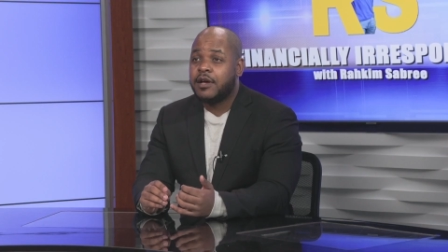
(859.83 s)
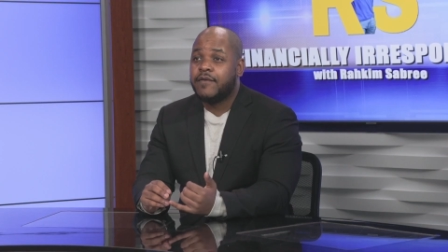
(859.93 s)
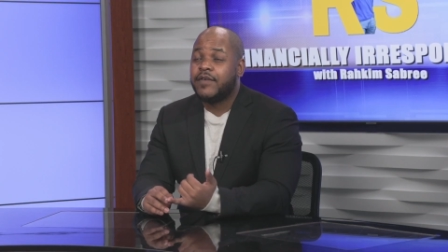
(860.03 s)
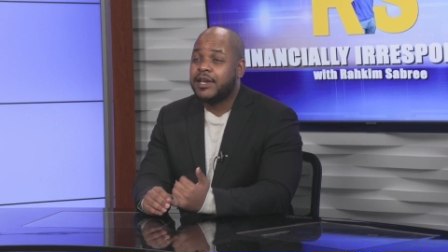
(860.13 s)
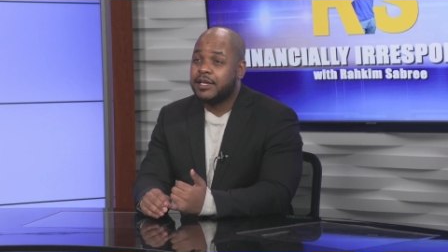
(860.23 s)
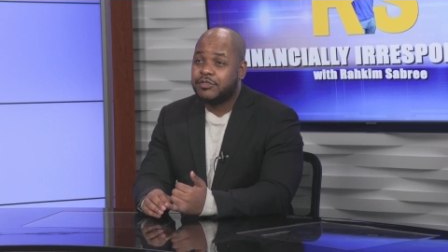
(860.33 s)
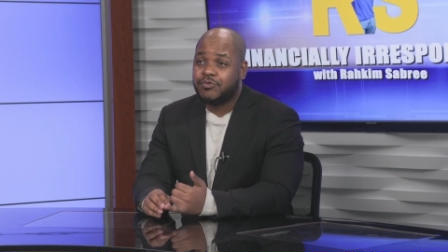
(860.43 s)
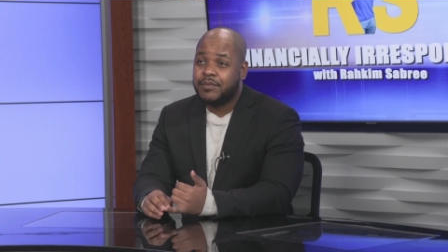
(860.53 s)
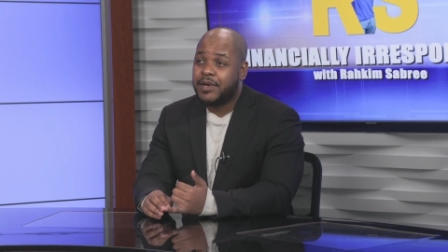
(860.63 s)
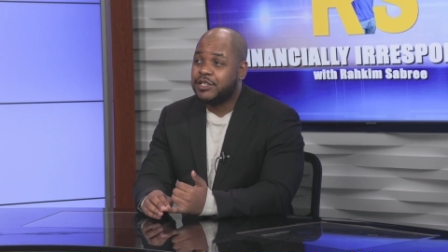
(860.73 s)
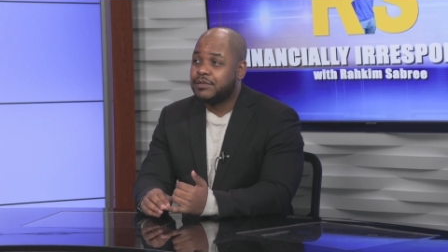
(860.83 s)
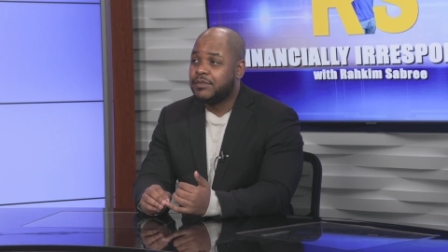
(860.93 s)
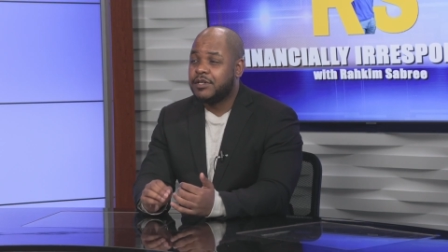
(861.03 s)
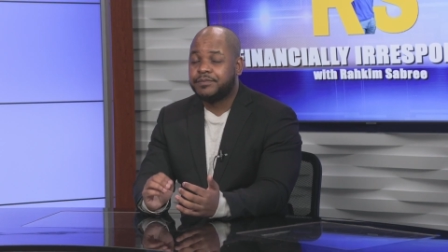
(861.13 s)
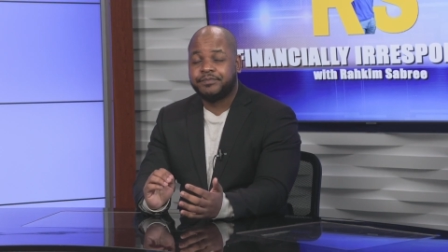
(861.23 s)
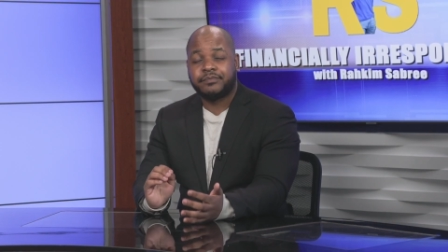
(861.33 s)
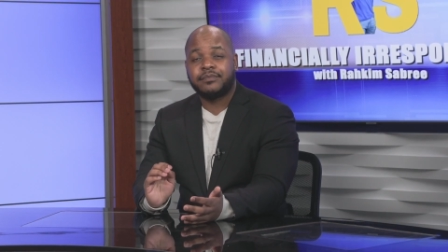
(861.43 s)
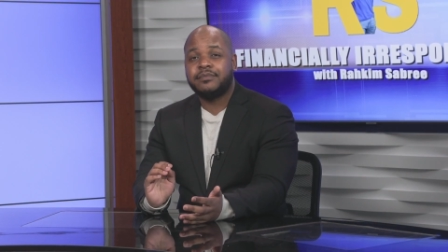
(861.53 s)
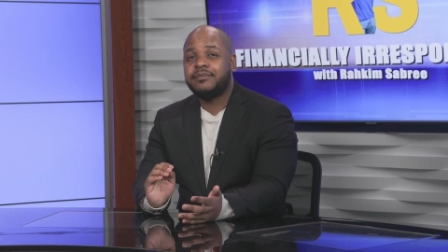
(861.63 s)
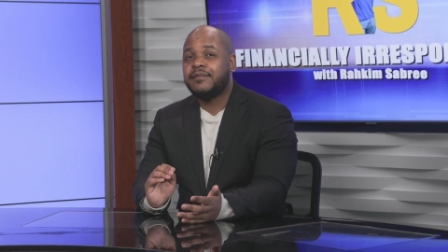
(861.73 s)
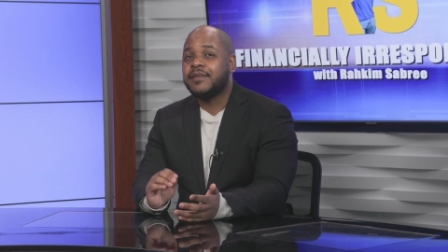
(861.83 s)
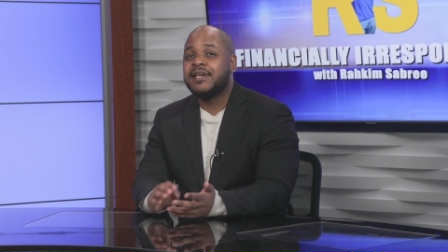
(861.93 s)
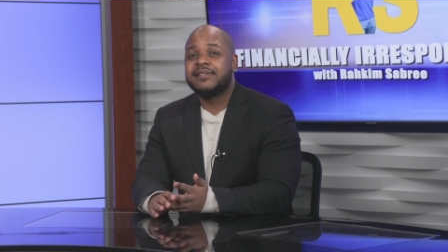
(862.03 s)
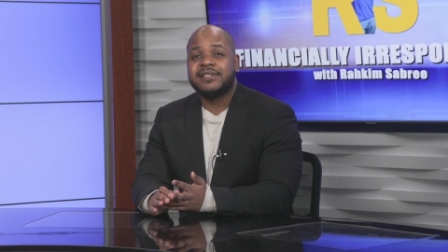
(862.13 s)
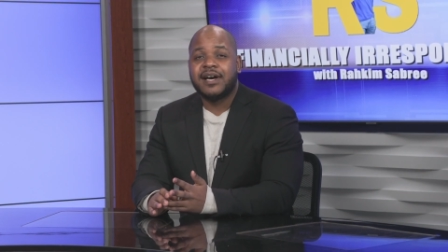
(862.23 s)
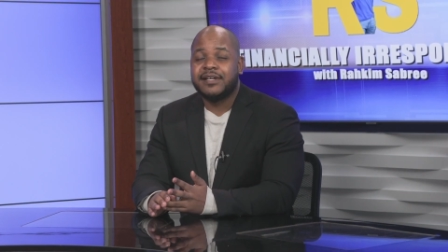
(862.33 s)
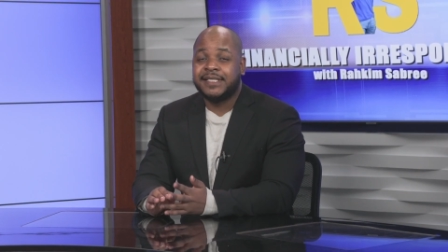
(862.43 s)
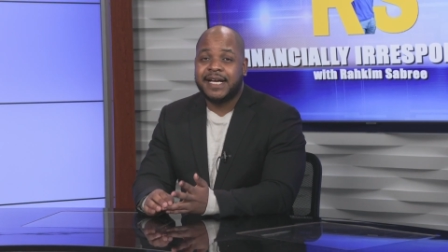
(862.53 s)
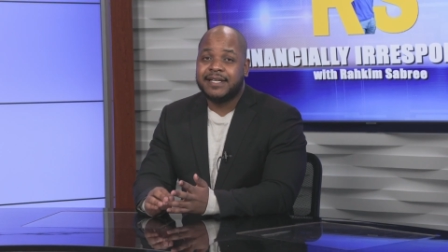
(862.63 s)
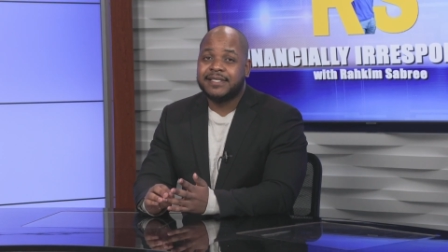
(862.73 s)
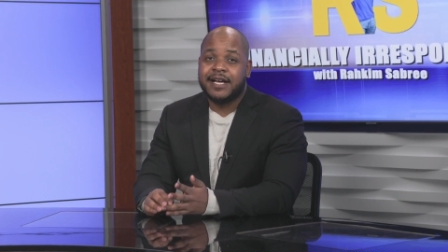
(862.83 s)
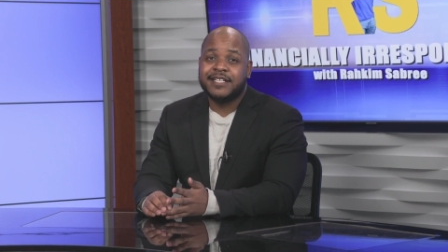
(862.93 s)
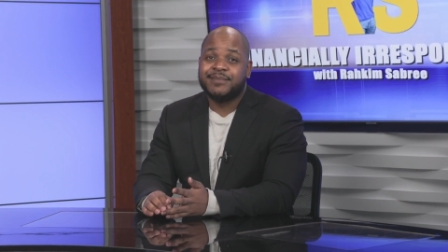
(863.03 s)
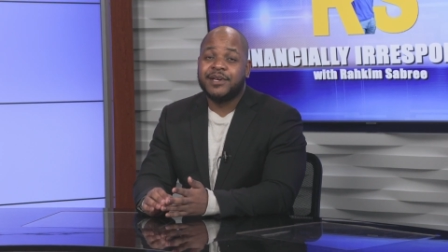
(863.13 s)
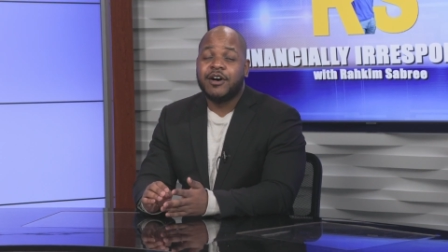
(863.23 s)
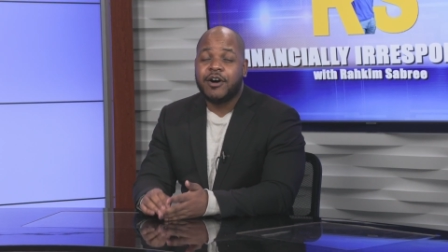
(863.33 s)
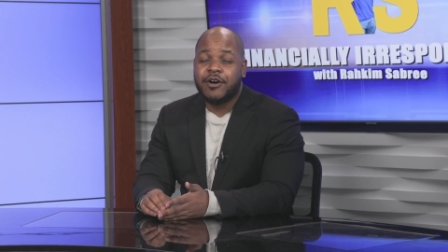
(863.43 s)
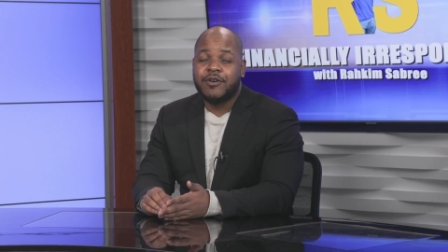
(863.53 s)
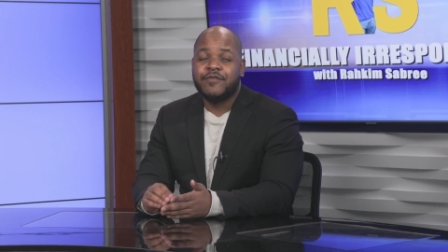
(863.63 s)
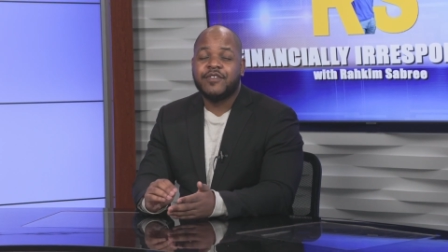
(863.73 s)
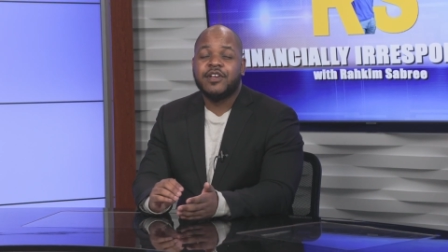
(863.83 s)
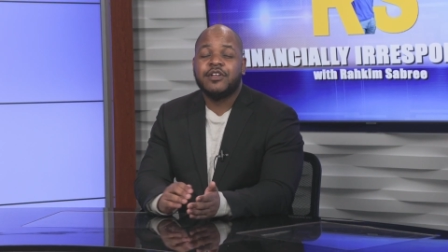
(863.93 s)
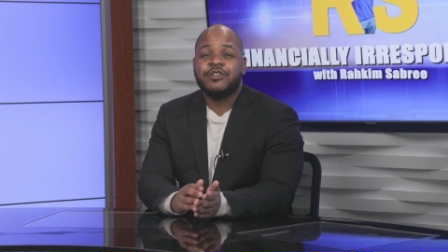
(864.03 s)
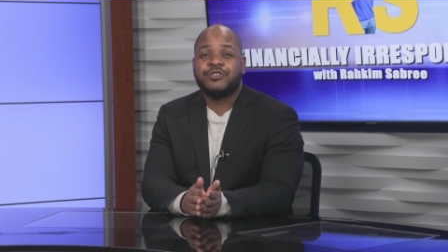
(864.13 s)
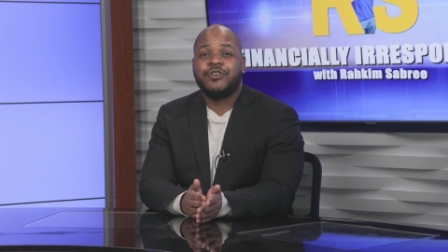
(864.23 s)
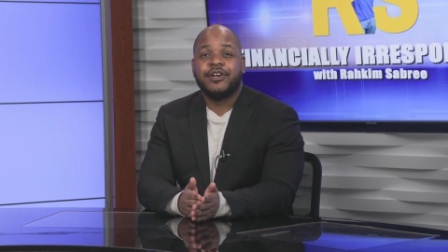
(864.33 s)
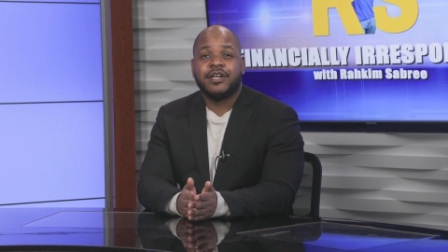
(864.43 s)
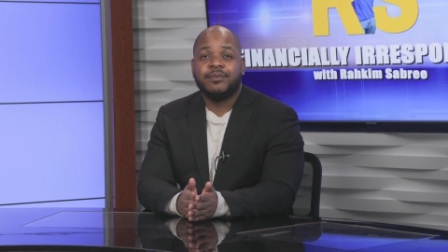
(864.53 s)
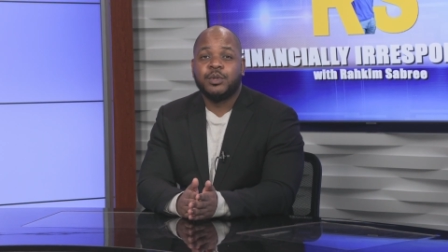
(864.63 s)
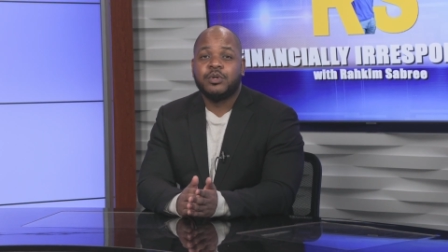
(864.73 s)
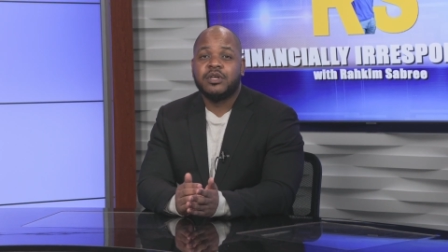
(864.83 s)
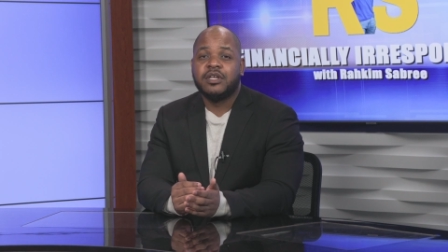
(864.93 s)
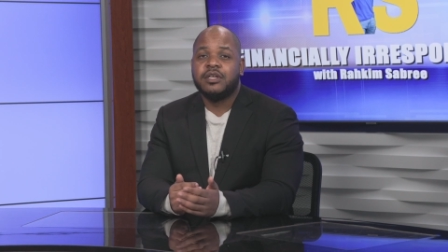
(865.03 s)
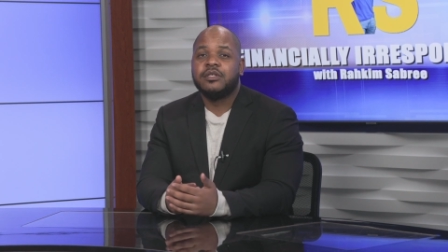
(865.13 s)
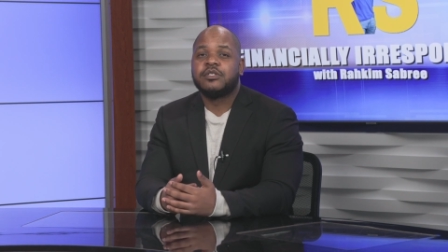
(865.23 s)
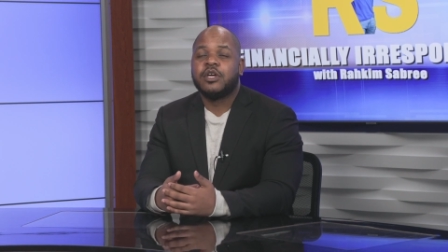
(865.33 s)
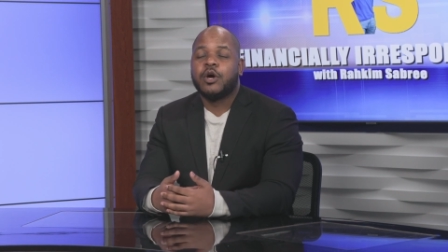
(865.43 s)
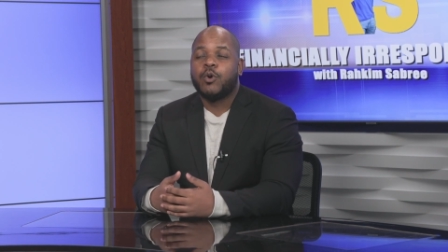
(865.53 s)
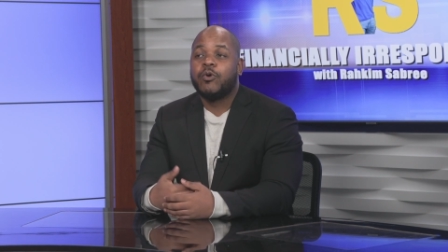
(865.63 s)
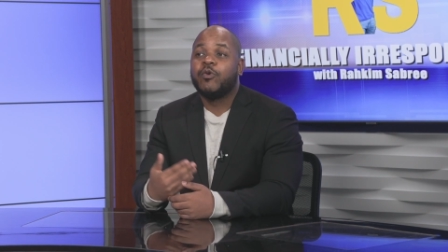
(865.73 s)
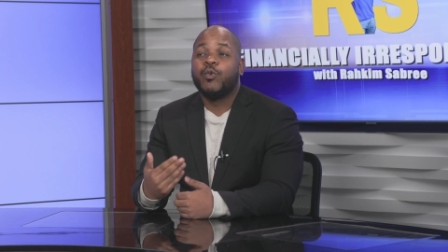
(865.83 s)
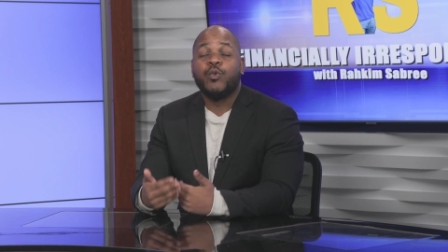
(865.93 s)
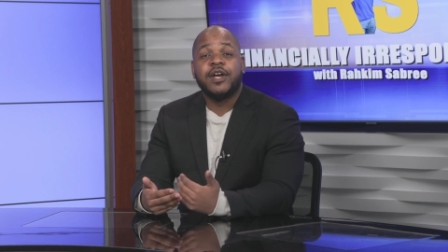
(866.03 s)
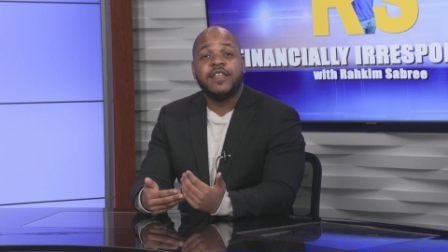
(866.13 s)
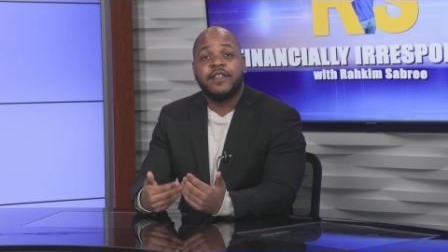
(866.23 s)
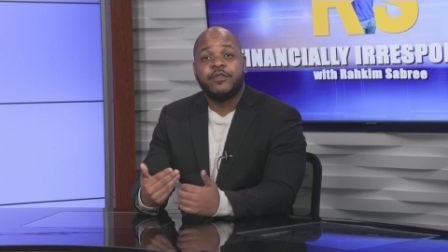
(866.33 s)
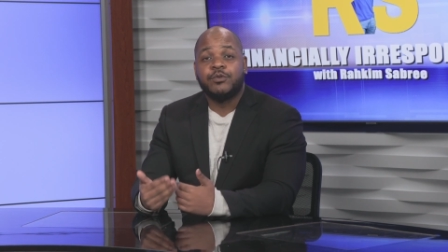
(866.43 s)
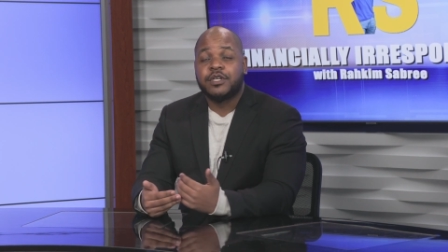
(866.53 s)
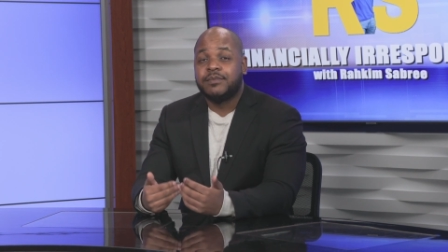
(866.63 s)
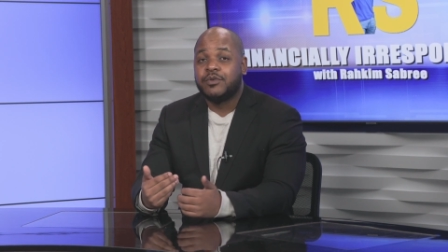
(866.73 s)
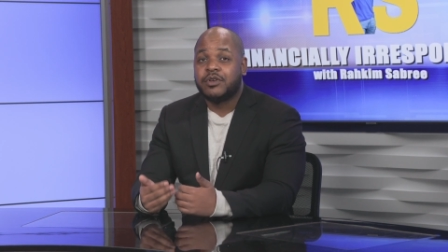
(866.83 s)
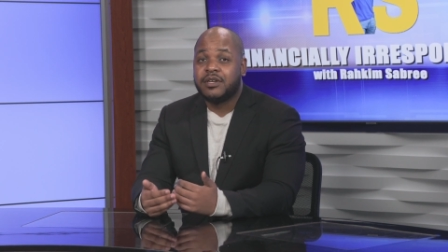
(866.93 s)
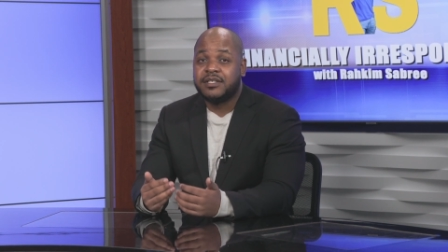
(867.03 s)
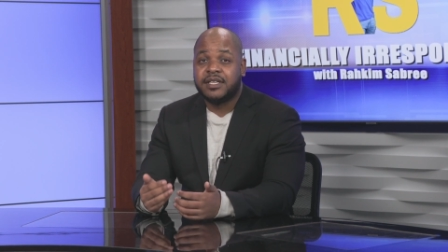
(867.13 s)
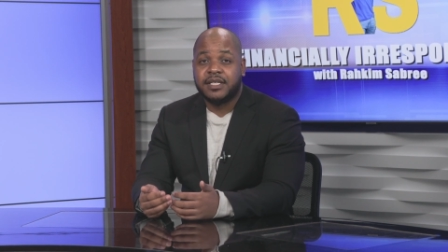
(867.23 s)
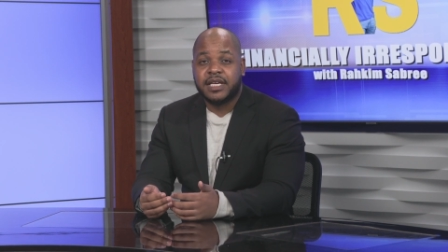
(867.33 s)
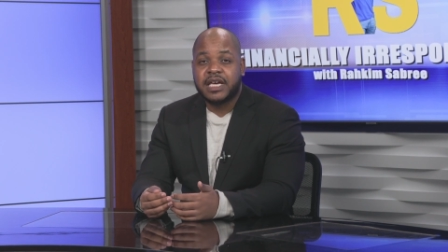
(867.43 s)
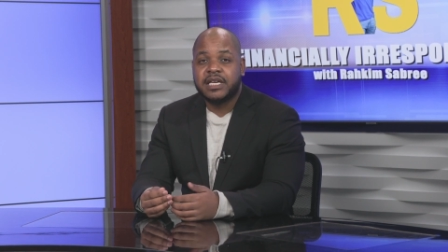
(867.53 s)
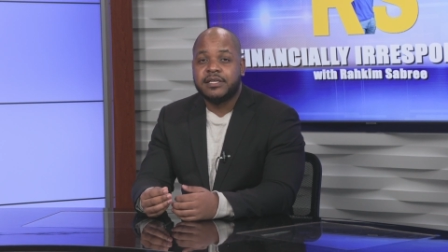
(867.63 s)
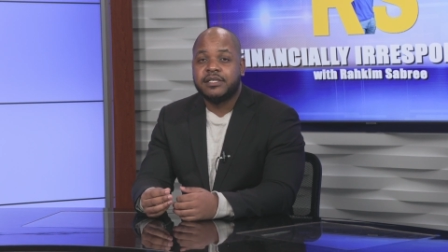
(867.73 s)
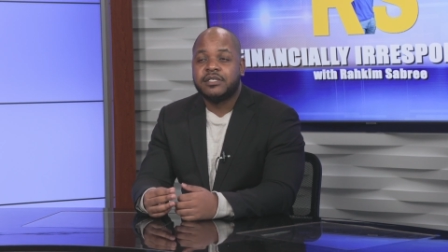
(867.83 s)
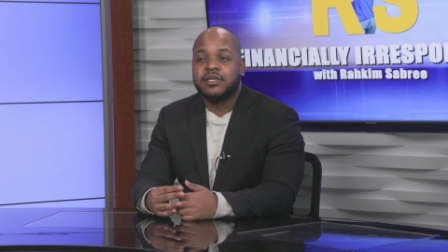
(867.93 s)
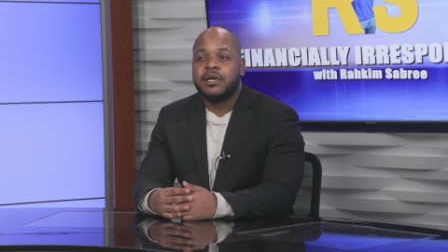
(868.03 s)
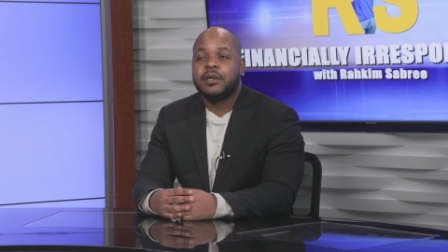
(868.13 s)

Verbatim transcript: financial enmeshment is not a chastisement of certain communities or the way that those communities engage,